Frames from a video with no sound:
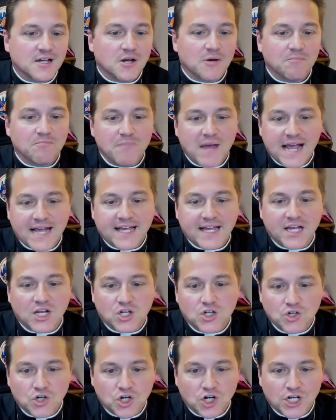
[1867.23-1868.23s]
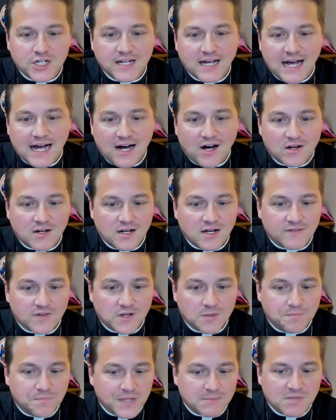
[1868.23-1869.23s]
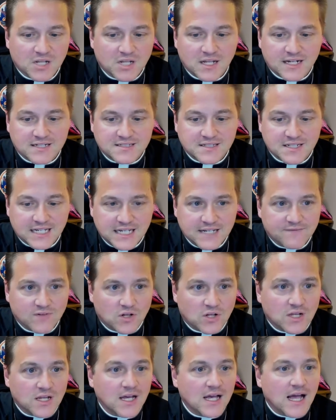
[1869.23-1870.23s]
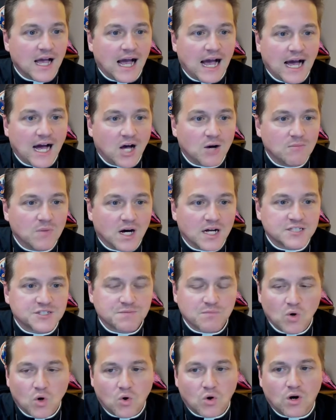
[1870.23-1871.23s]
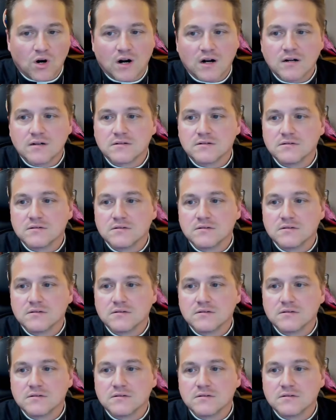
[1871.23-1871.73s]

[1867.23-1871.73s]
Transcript: making good out of Abimelech's evil, how much more